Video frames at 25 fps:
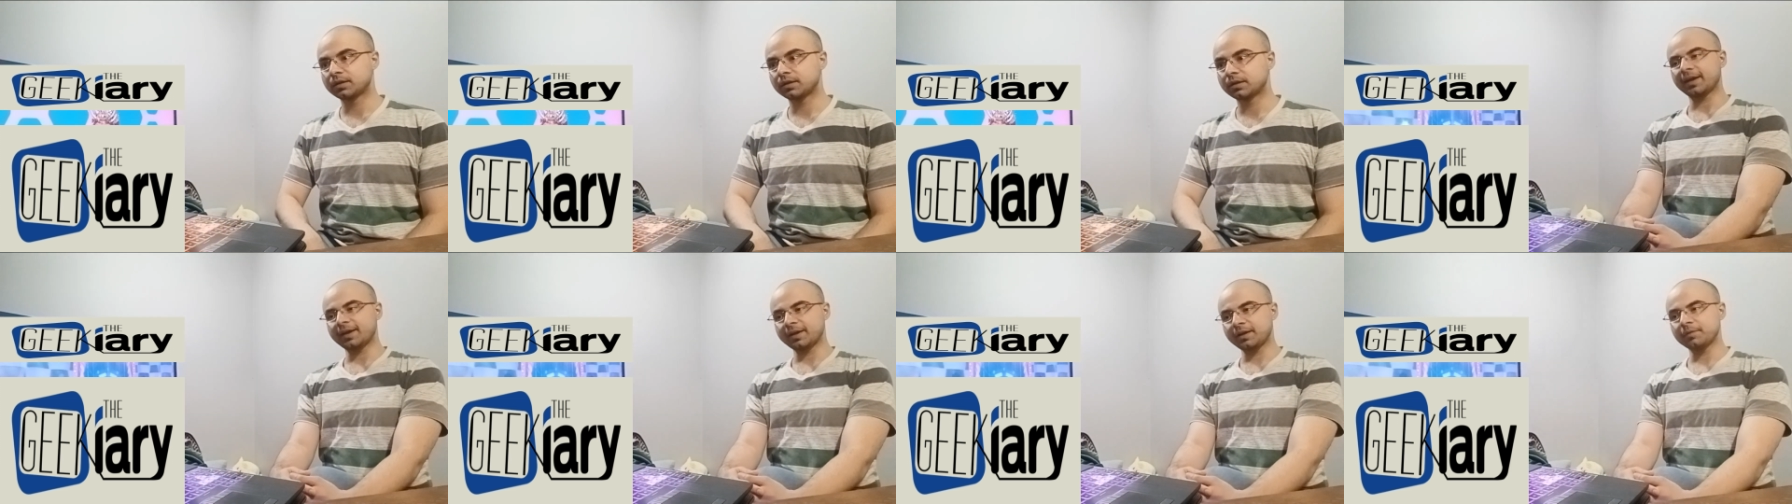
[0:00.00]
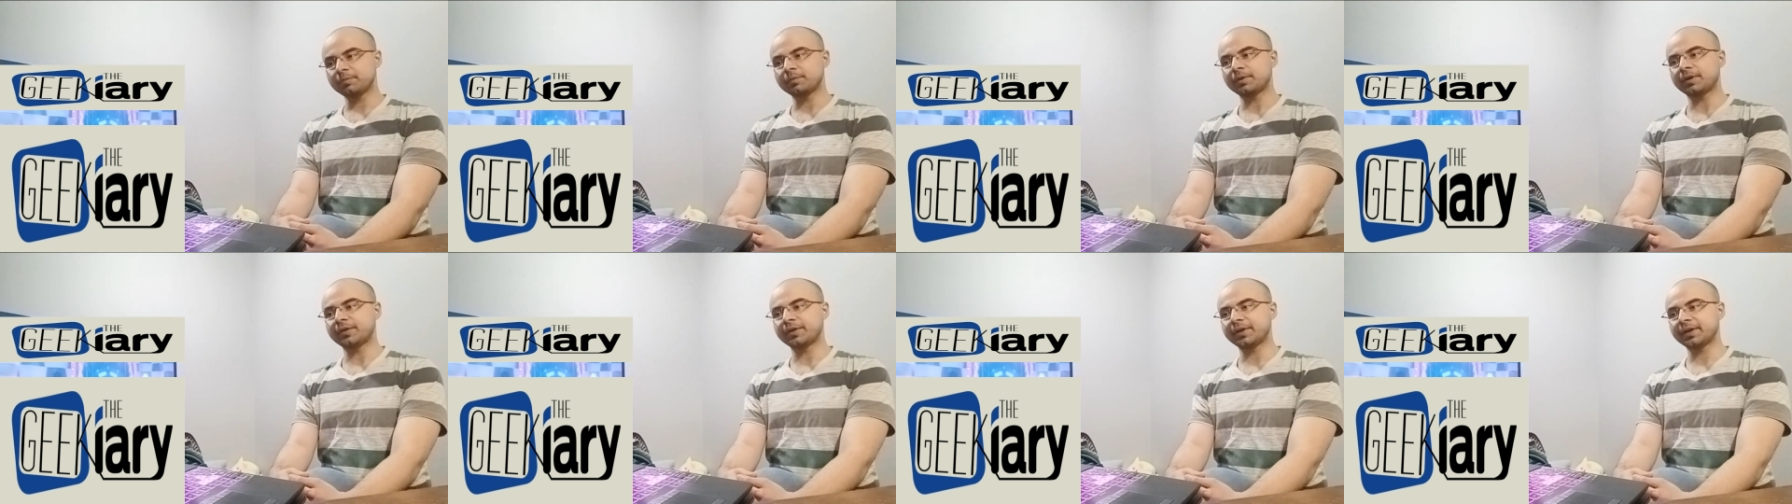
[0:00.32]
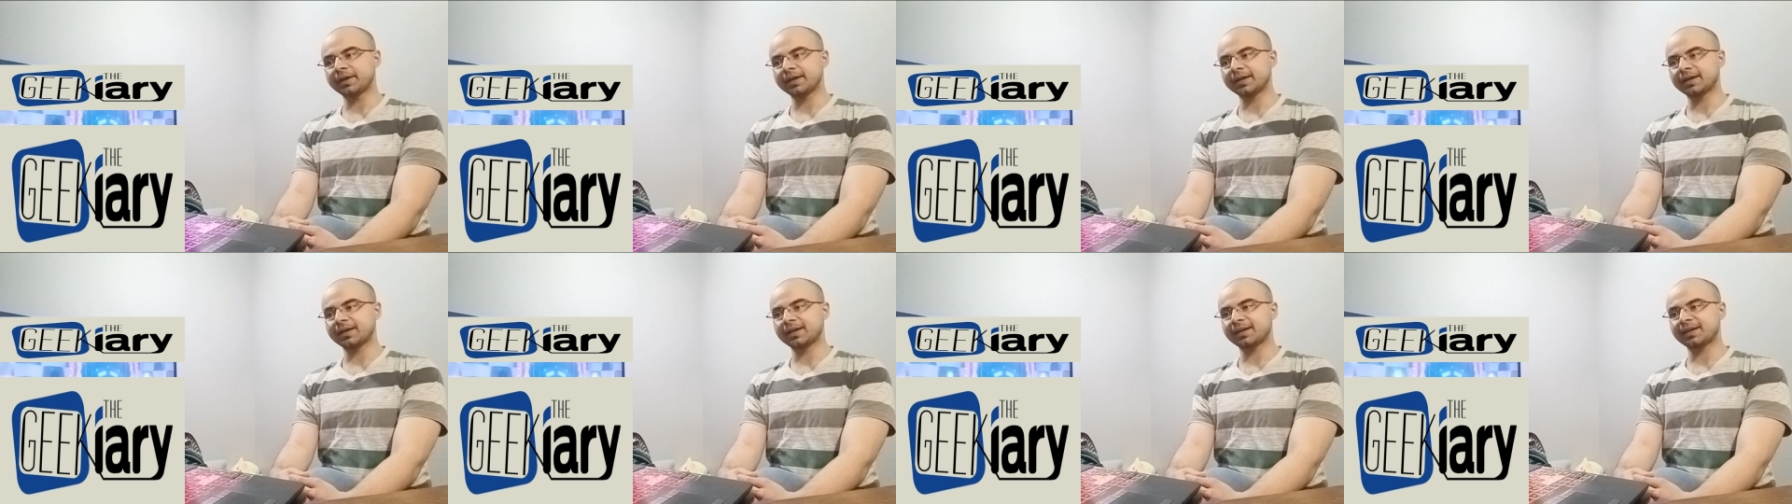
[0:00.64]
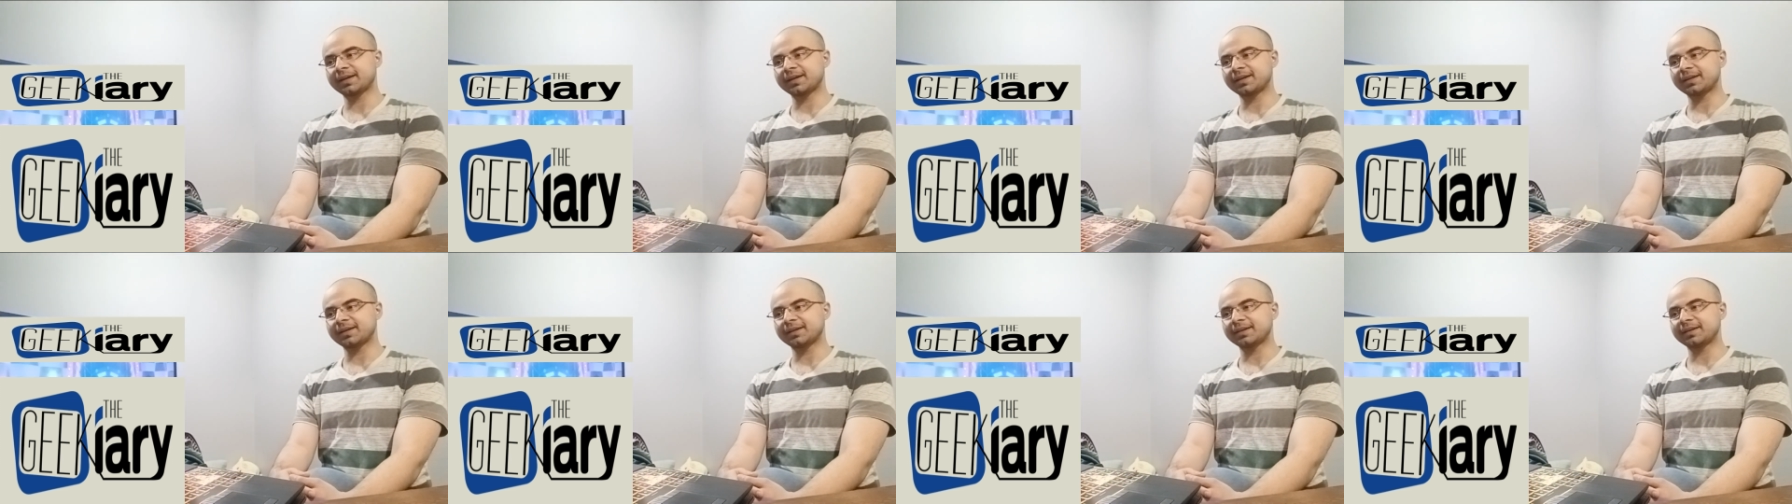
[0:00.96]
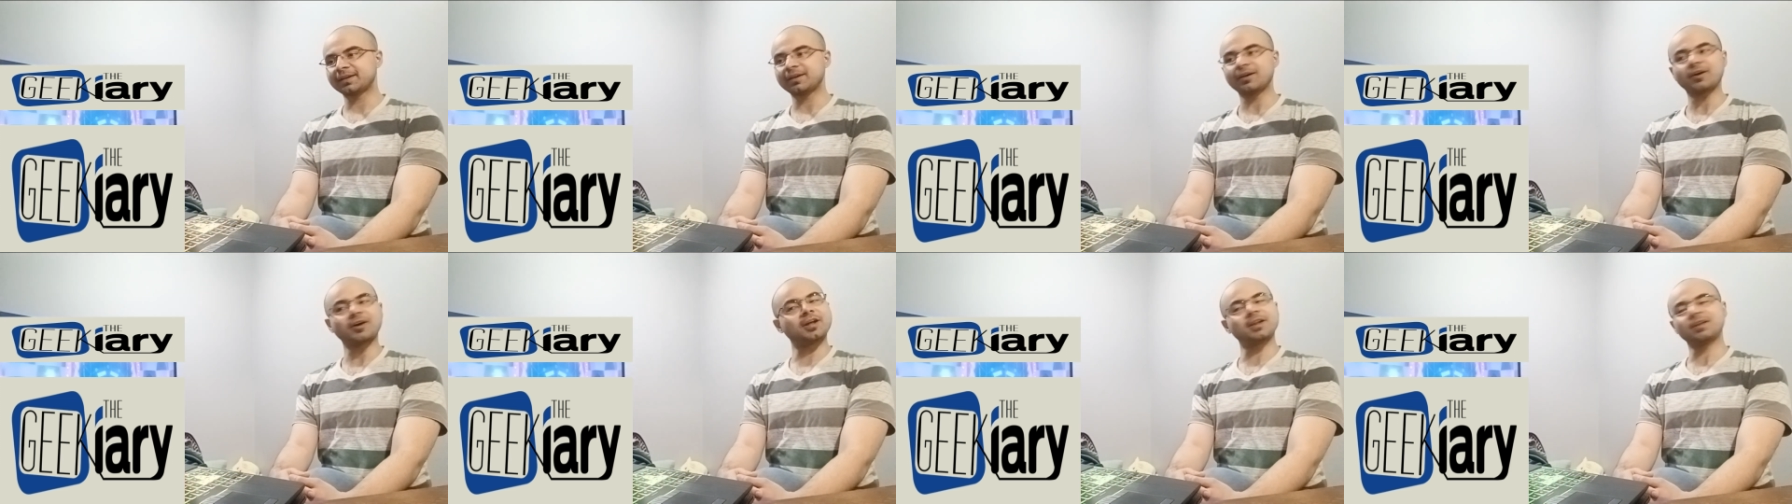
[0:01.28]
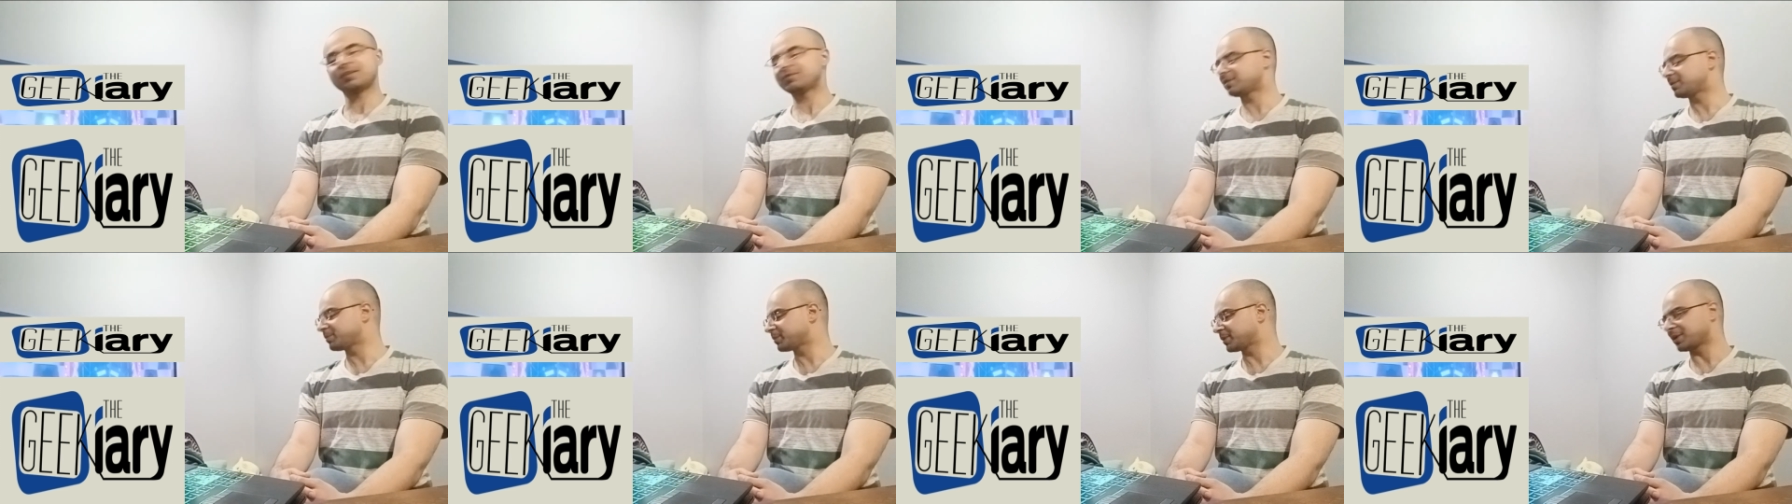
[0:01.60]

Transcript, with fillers: Hey Maria, all of them